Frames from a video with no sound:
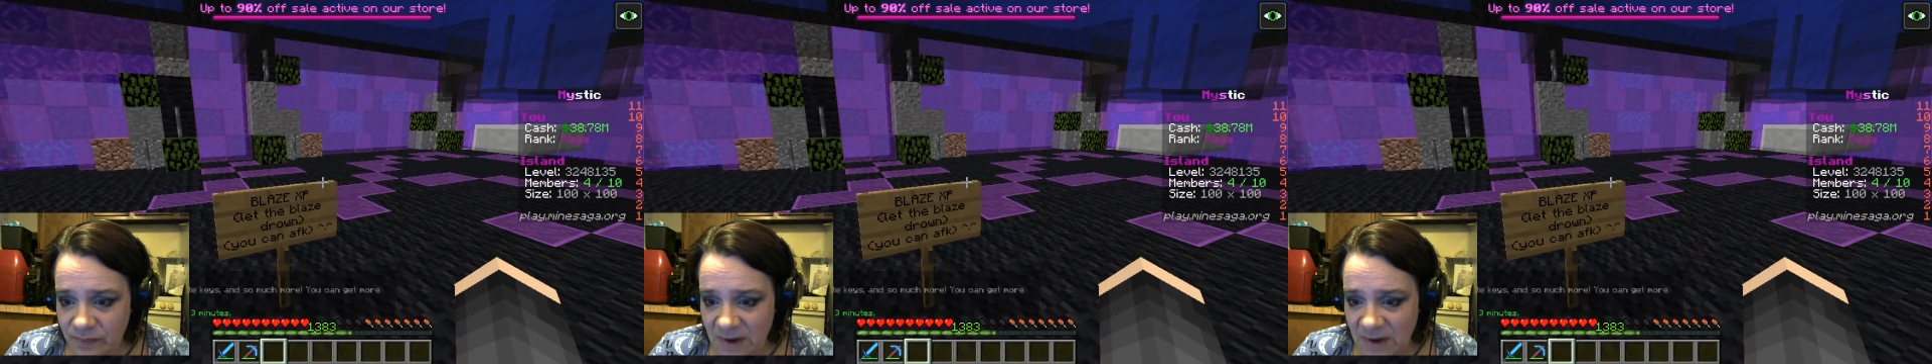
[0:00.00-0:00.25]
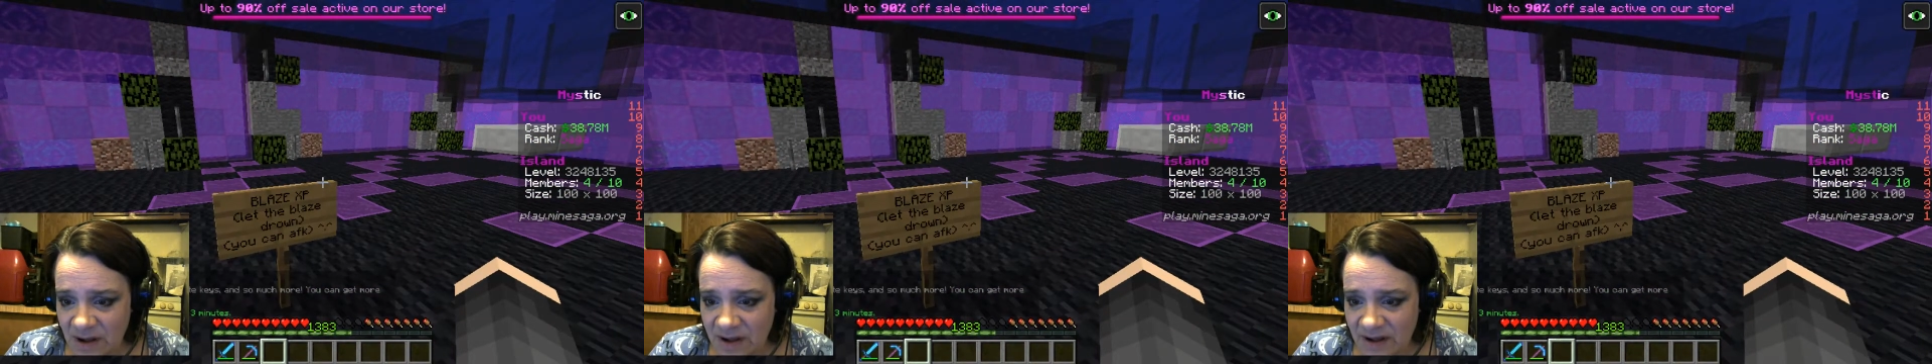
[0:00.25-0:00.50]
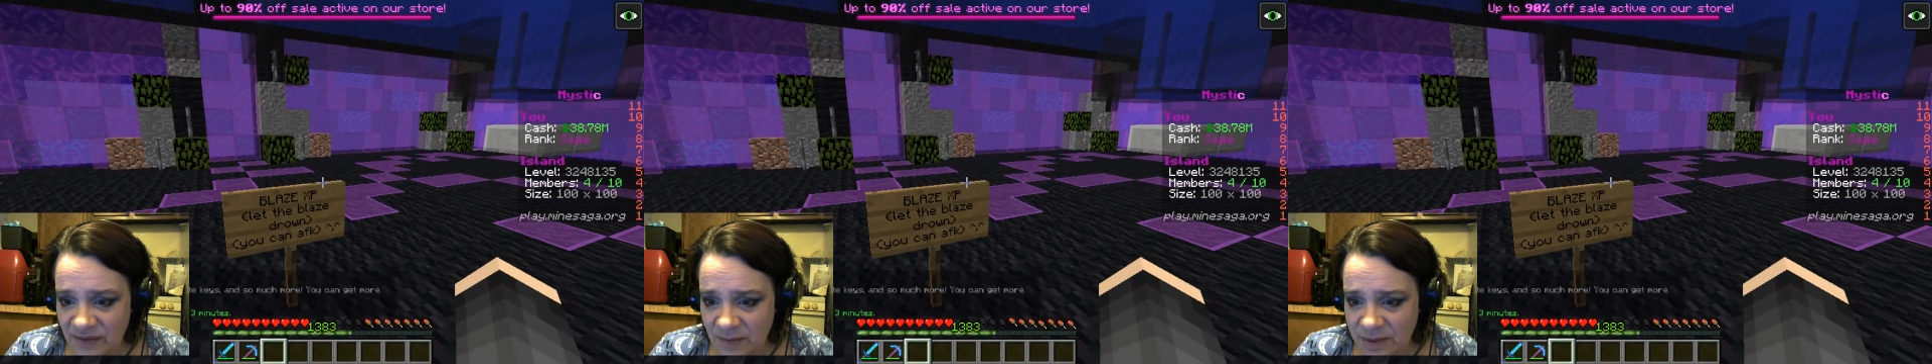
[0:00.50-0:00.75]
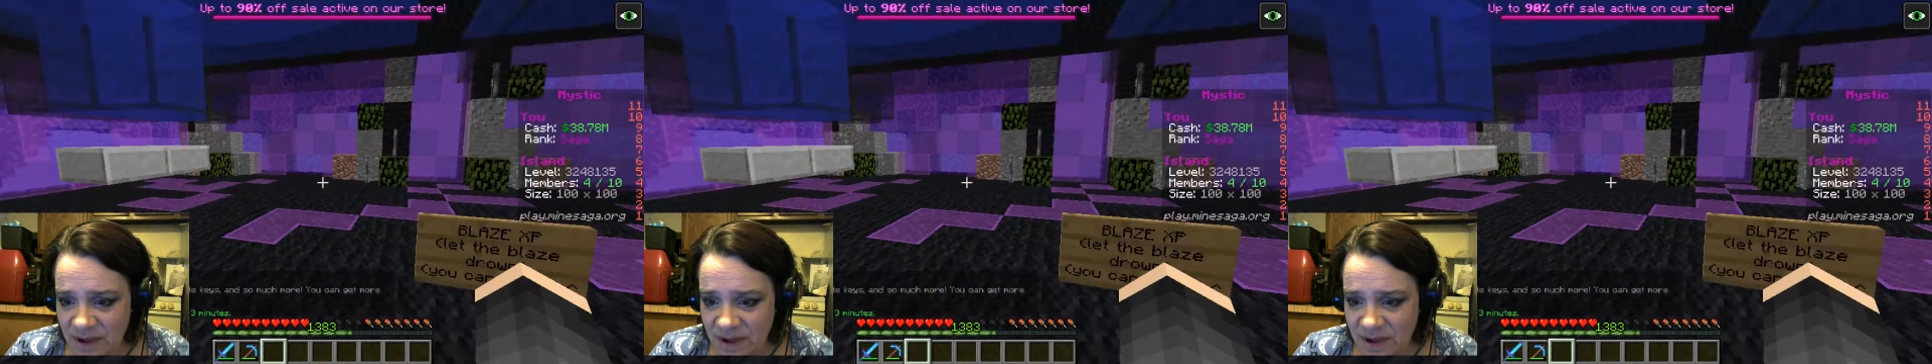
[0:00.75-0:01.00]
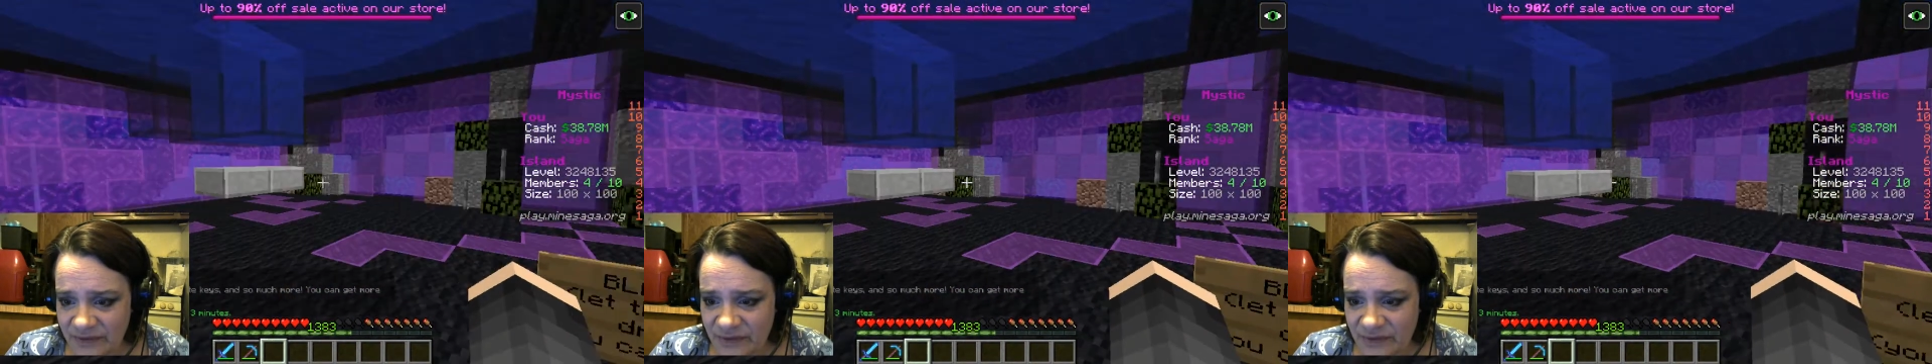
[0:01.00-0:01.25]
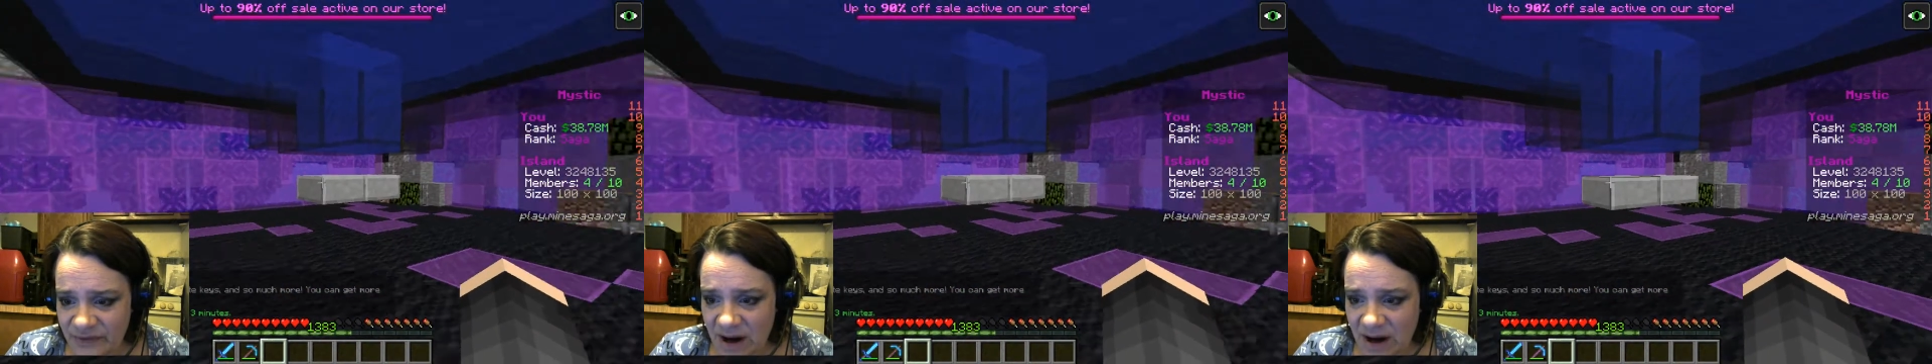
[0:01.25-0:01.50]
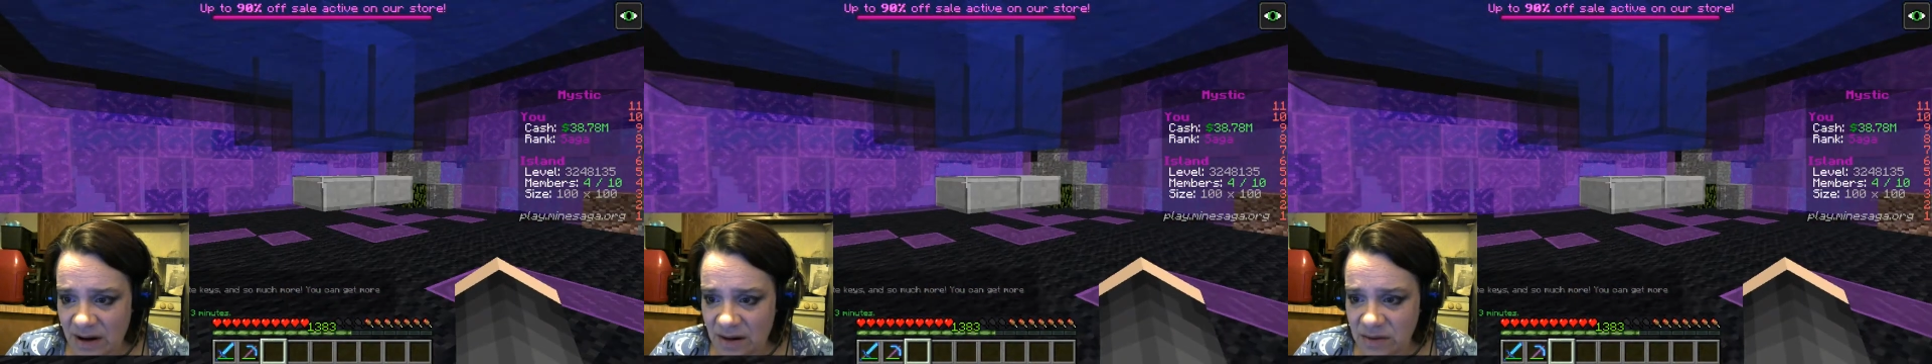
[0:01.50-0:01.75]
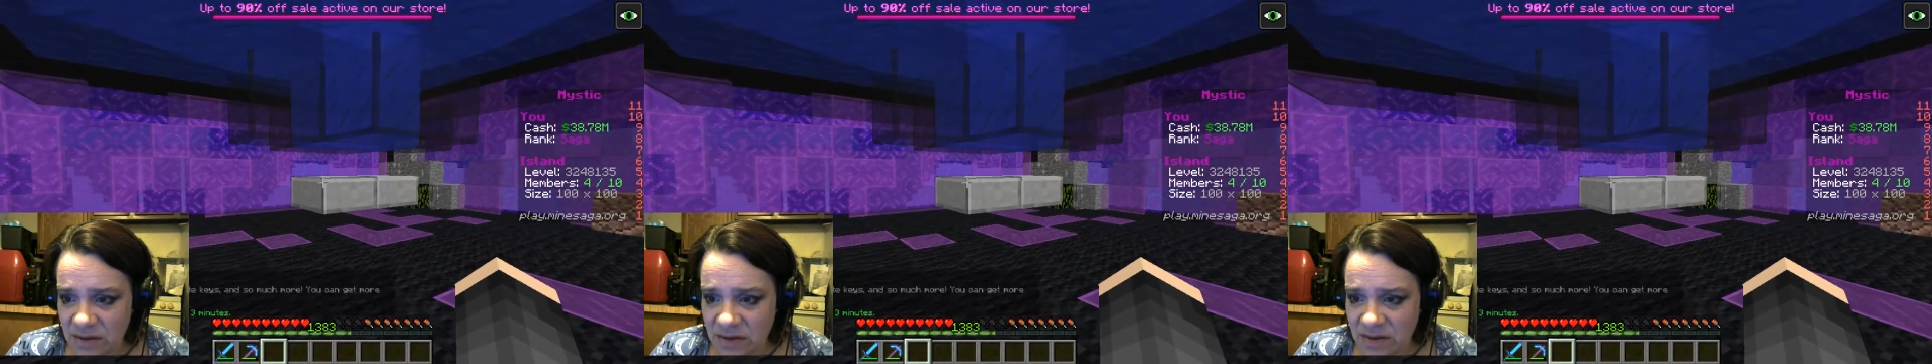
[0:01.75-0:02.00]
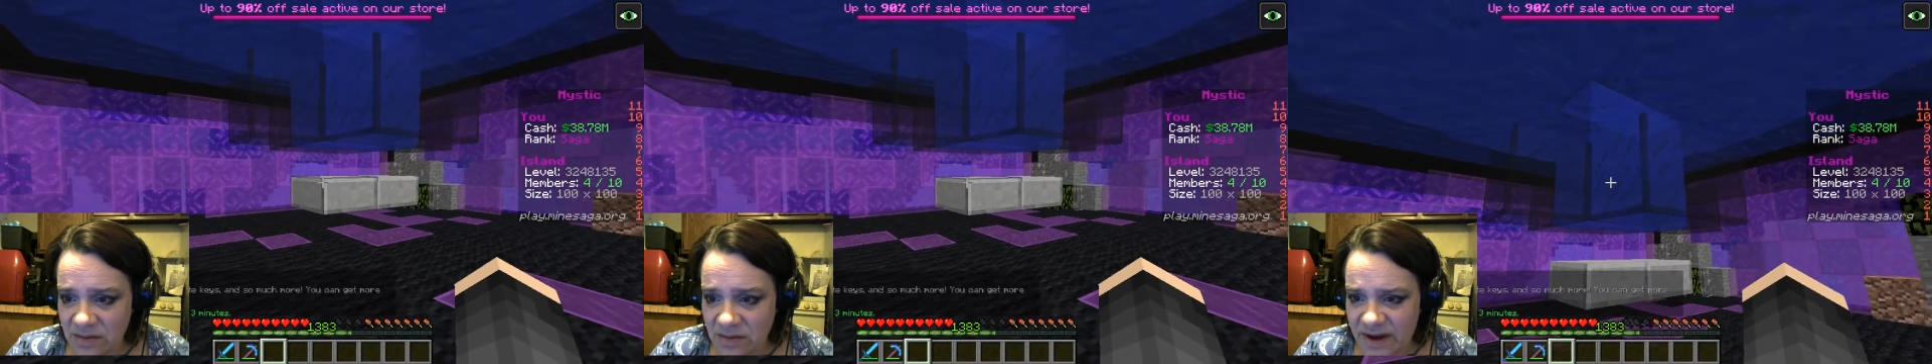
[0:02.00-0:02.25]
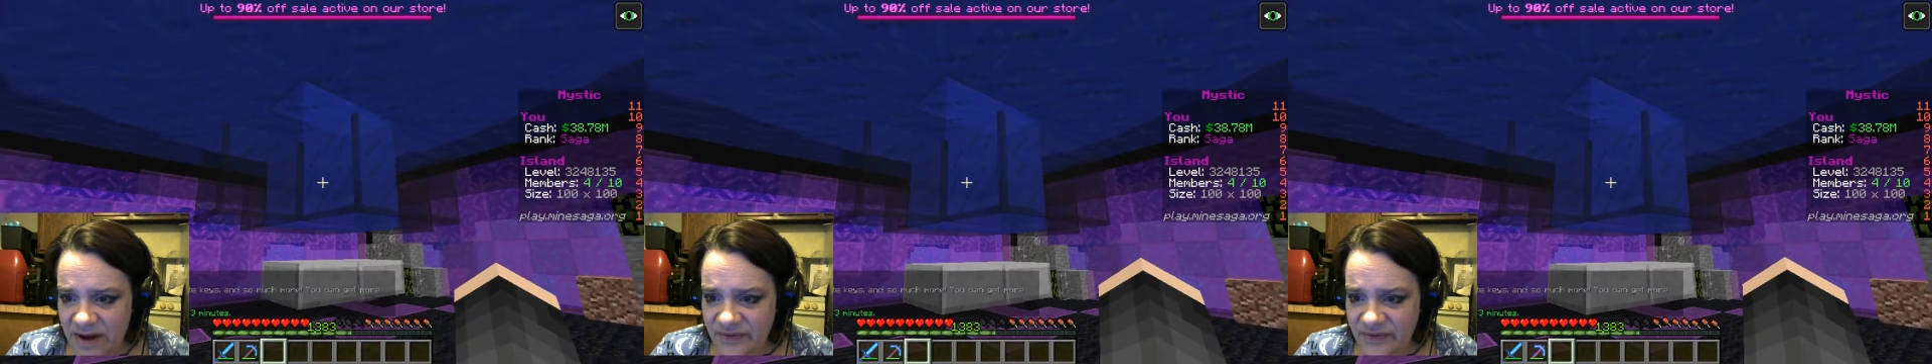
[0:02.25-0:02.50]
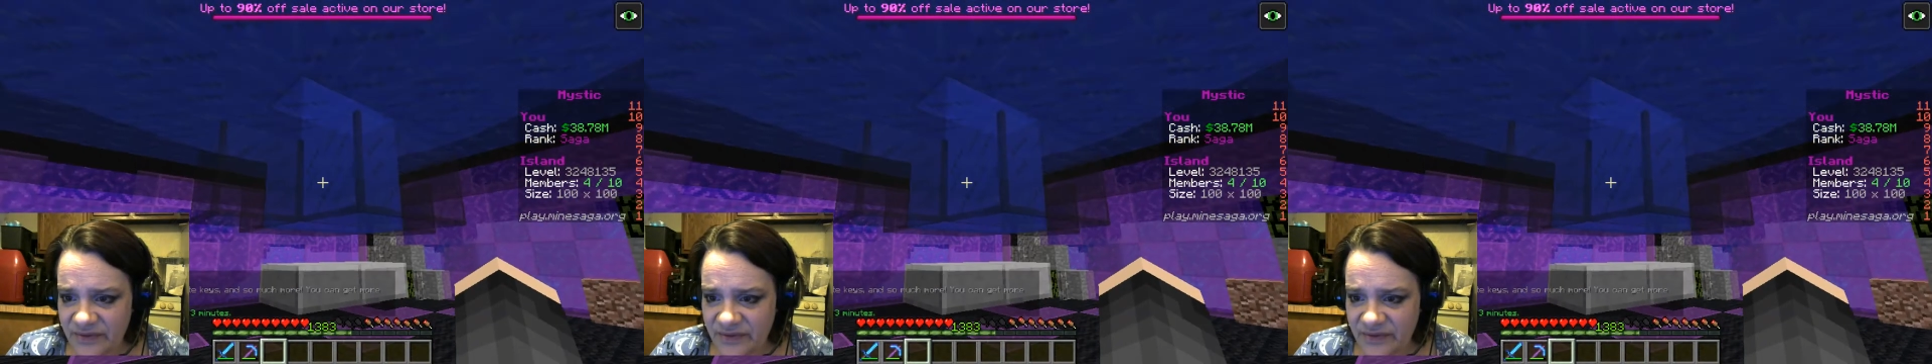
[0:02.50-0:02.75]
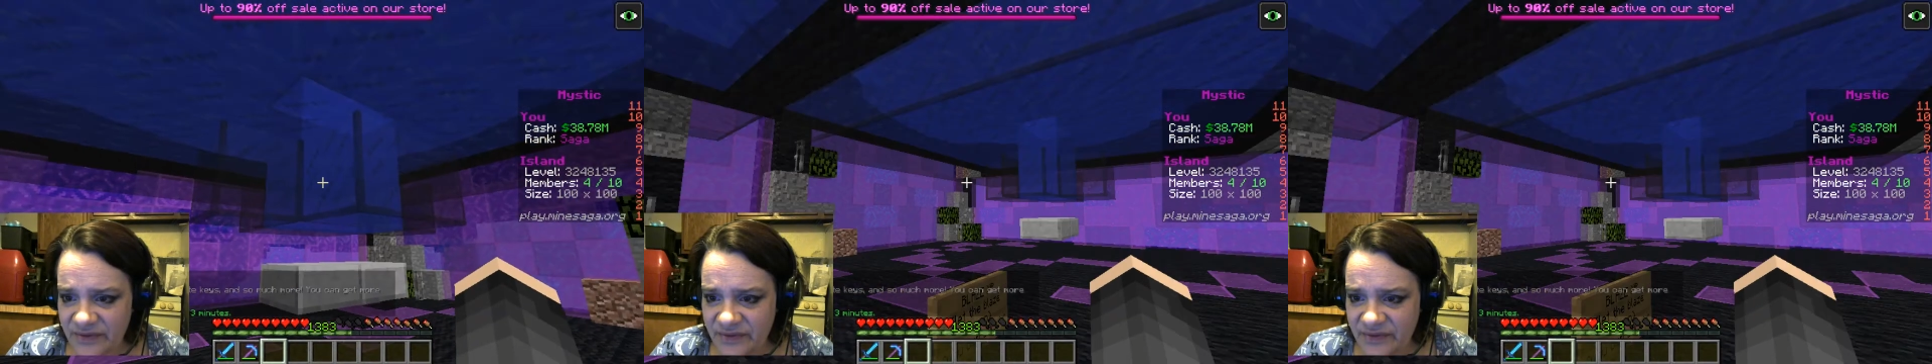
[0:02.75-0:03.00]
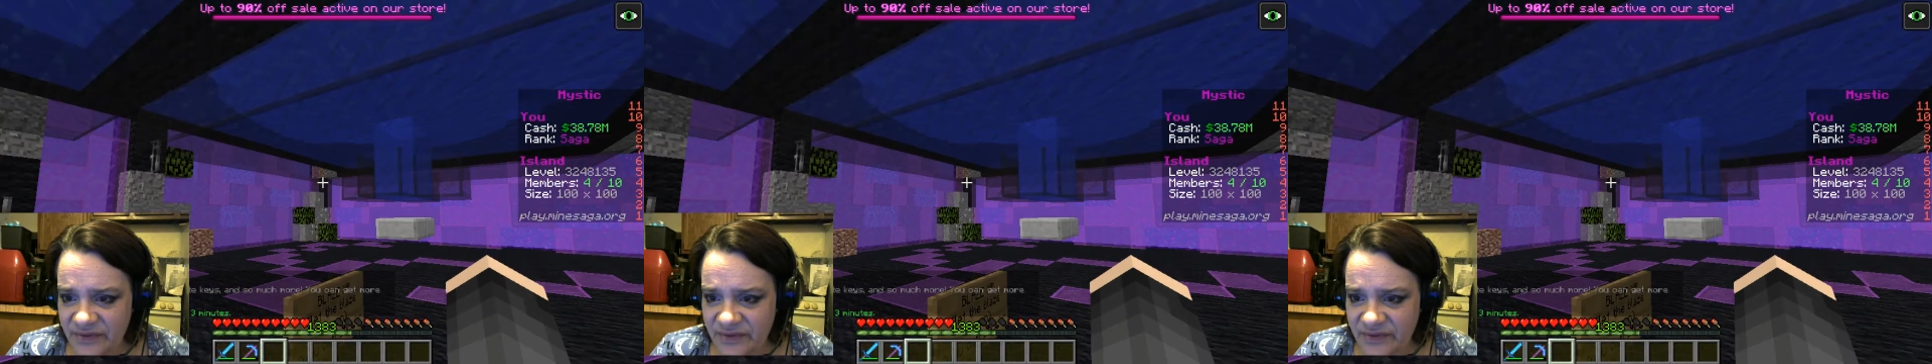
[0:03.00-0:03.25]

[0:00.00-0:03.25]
Let the blaze drown. They actually drown in